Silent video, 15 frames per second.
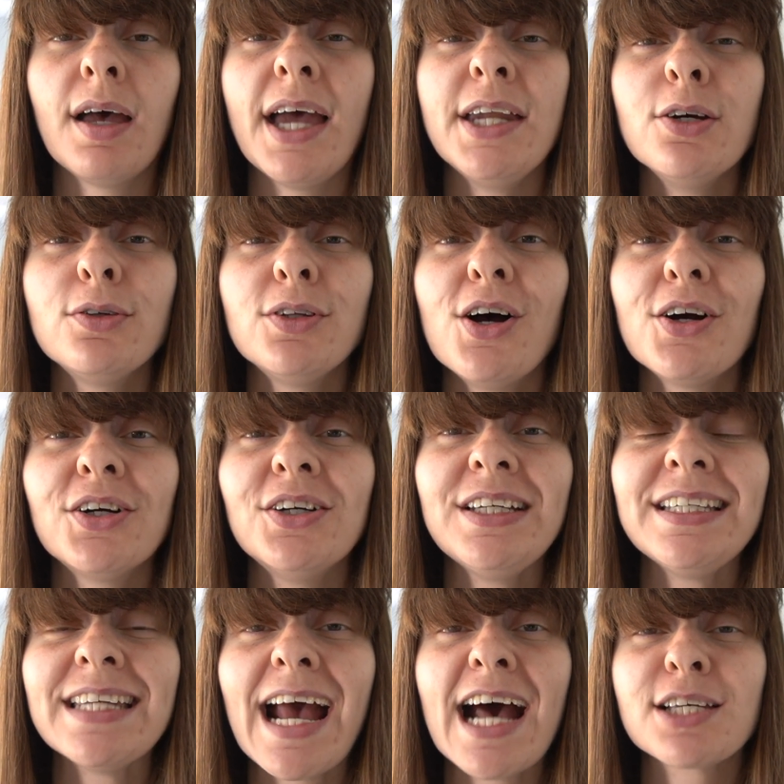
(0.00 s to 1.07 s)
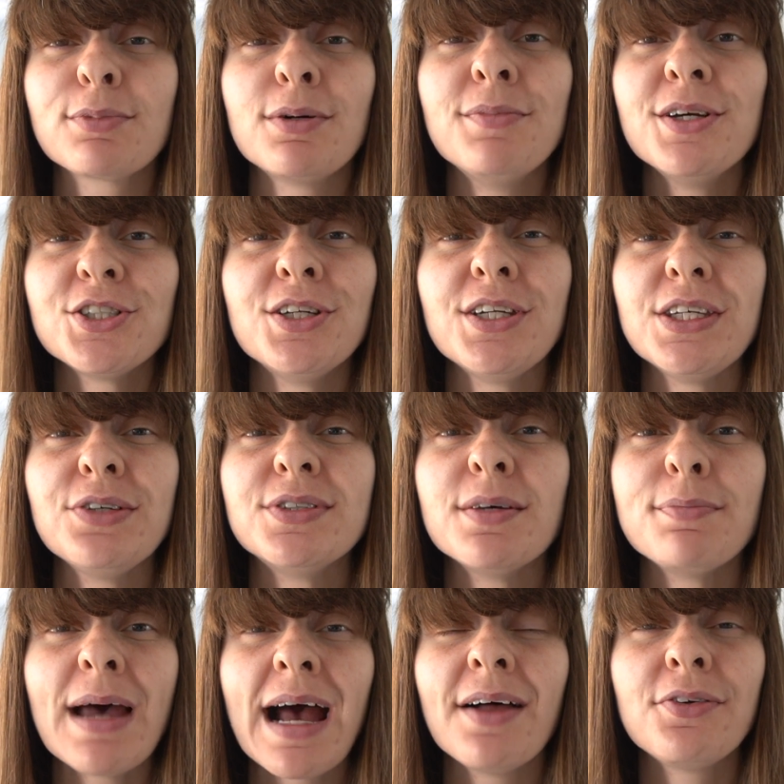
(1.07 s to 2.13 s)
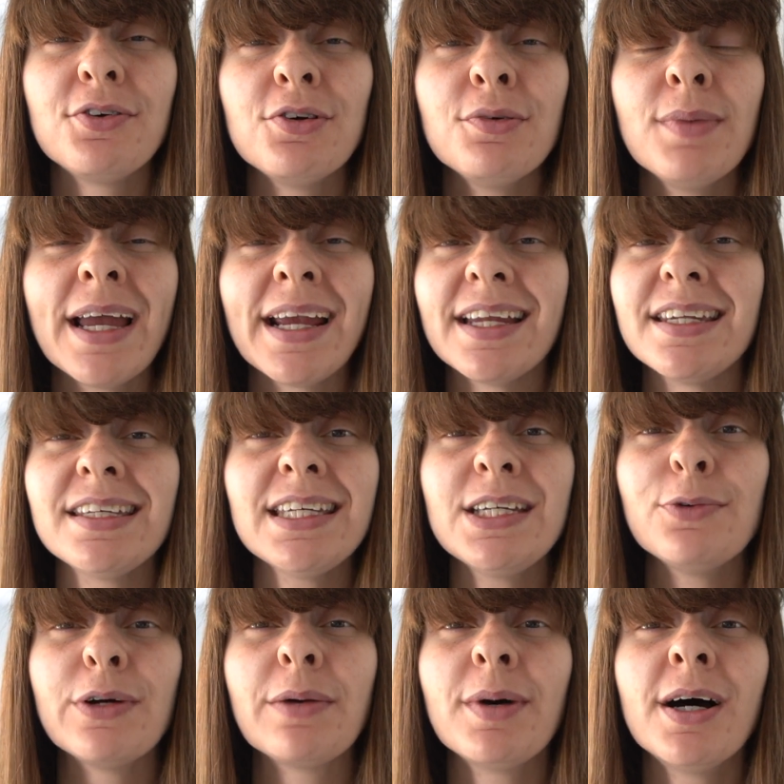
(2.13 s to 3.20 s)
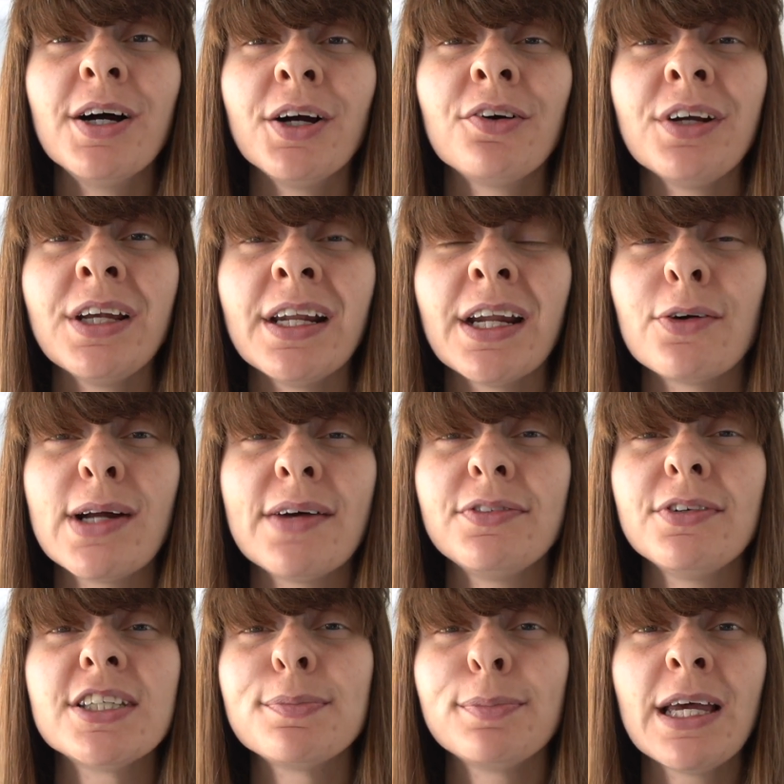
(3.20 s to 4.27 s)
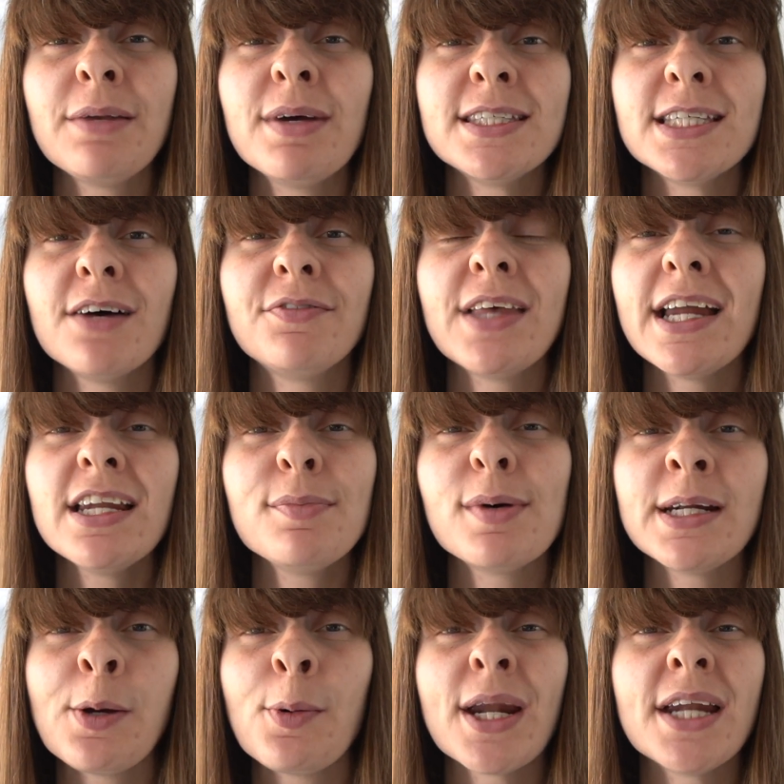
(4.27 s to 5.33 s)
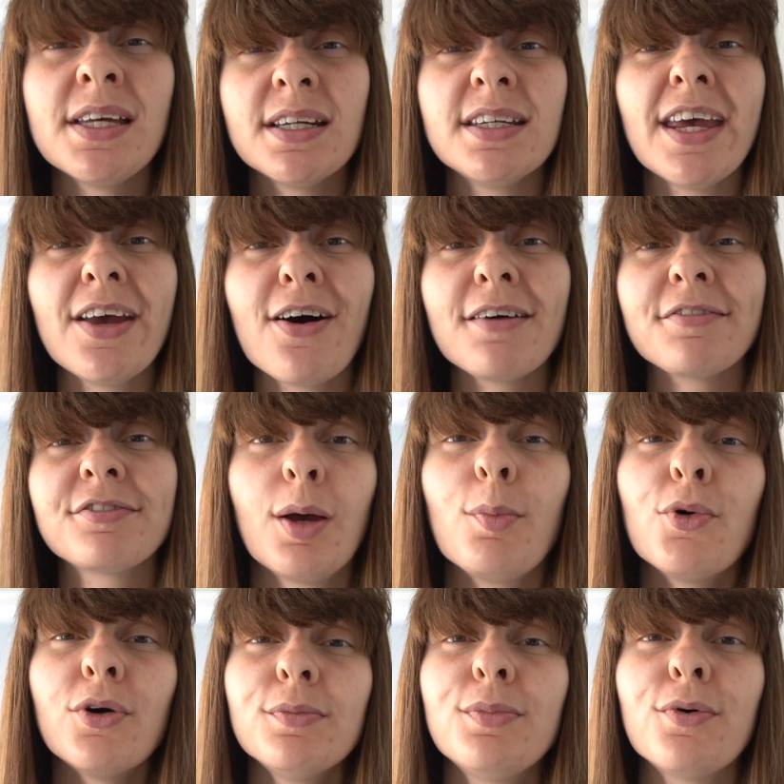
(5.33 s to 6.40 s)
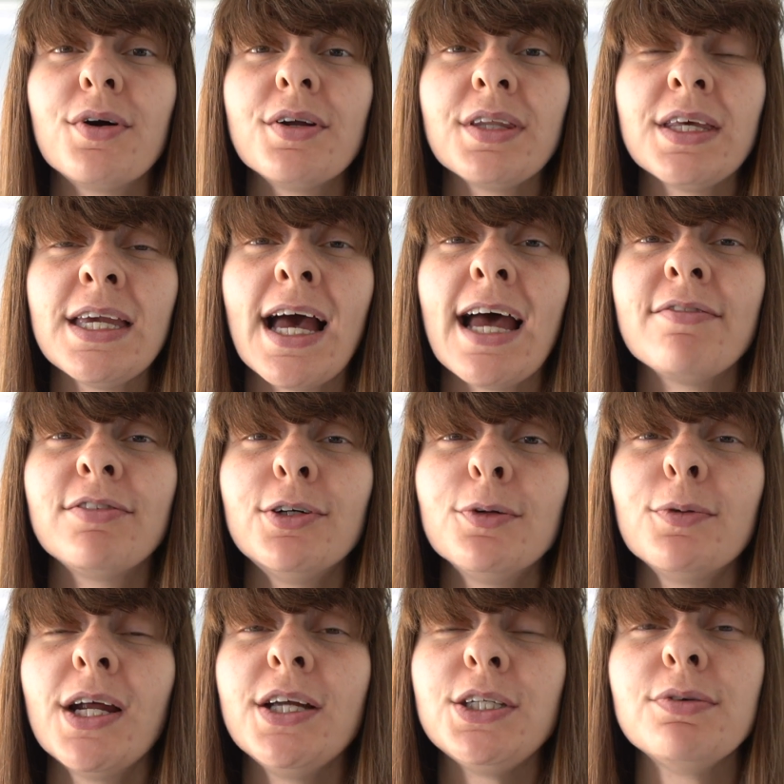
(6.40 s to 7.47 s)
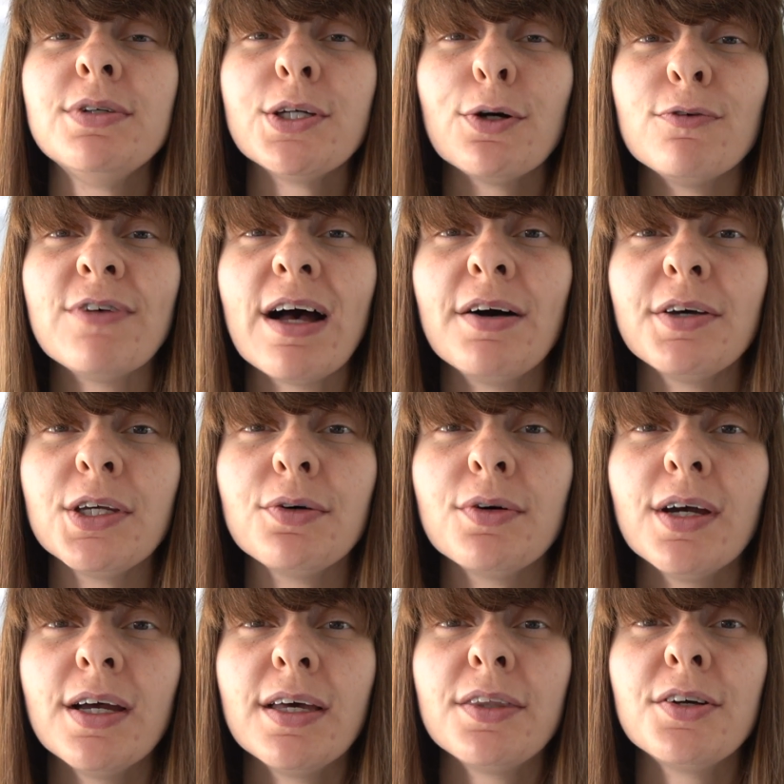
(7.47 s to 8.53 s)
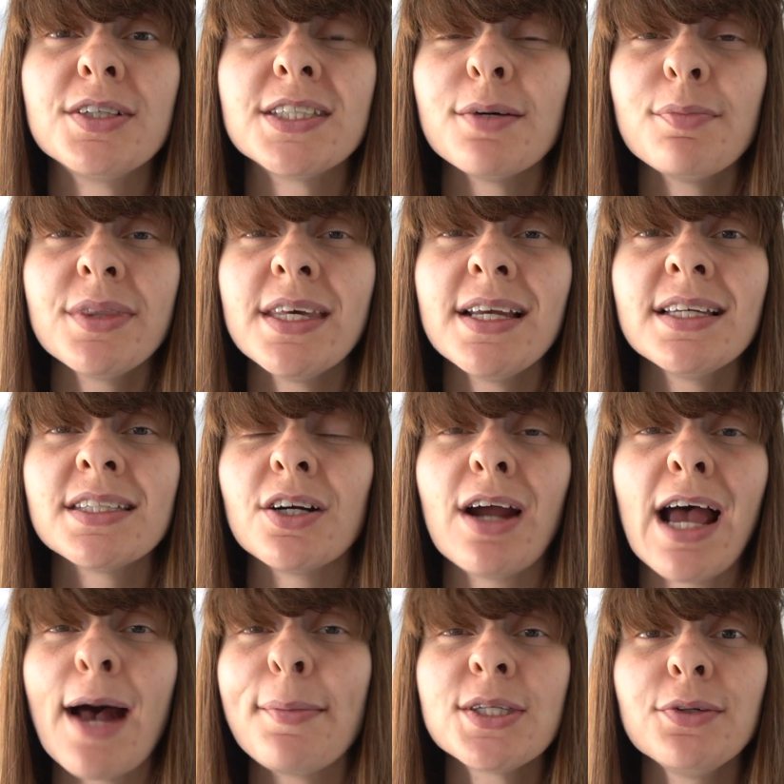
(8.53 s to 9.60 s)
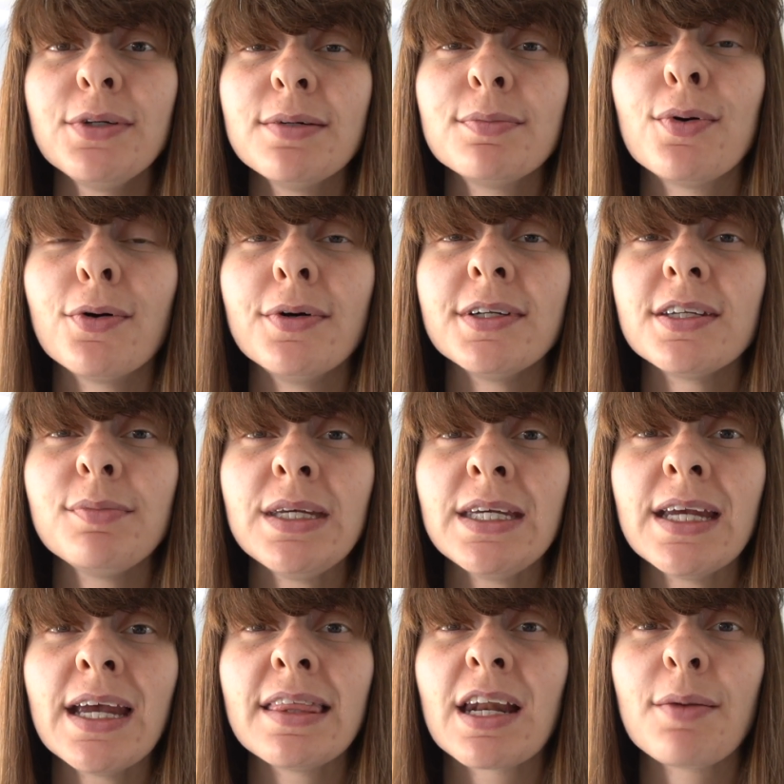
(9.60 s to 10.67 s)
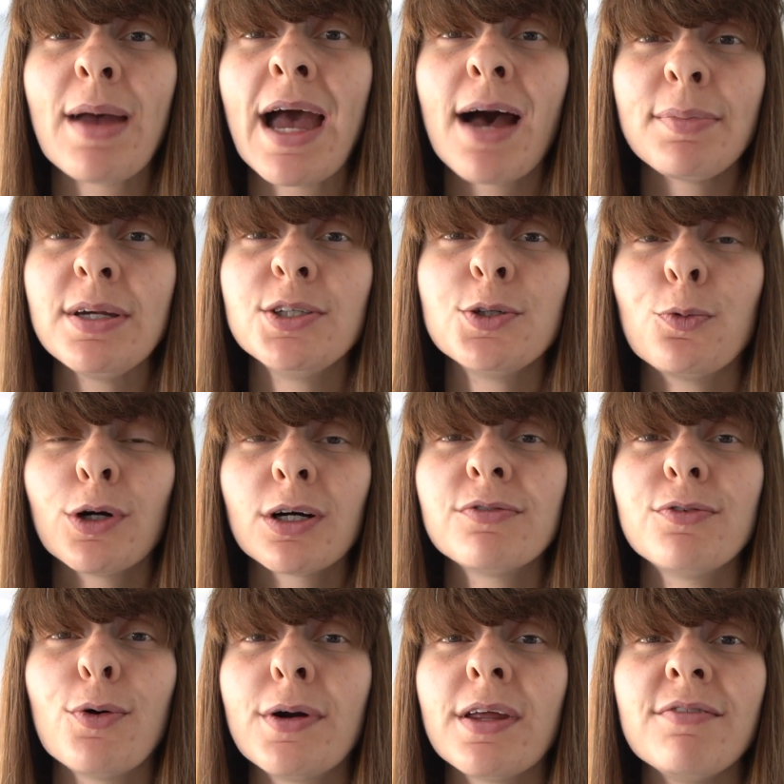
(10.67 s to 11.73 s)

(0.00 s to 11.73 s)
I no longer need to ask permission to use the bathroom, I get to eat when I'm hungry, and I don't have to explain myself to anybody when I need a day off. More importantly, I've learned what I do and don't value. There's some things that are absolutely important to me and that I'm happy to work for and